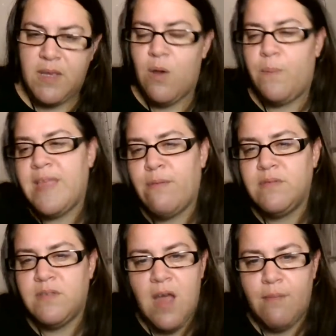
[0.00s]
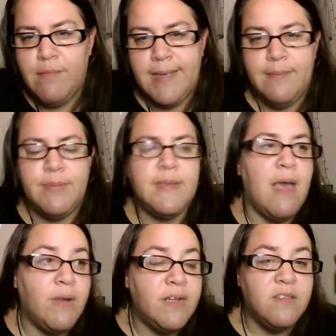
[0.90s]
Oh, but that one's not me, but
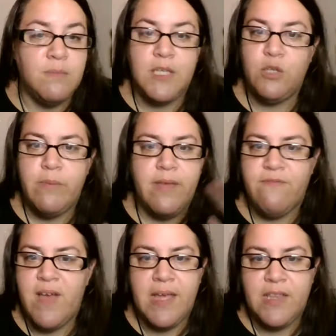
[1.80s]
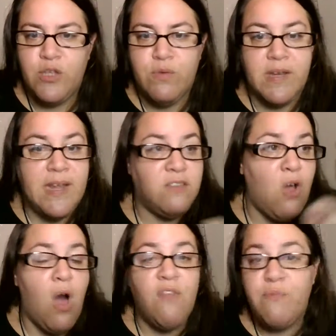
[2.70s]
that one is me. You may find that you connect to
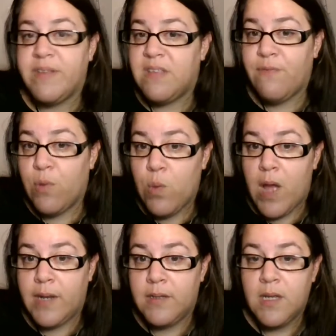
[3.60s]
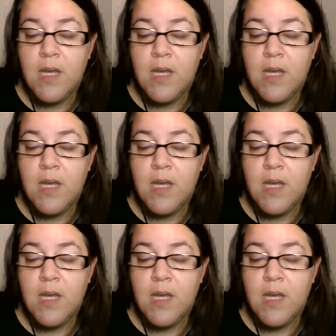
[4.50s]
all of them except for one.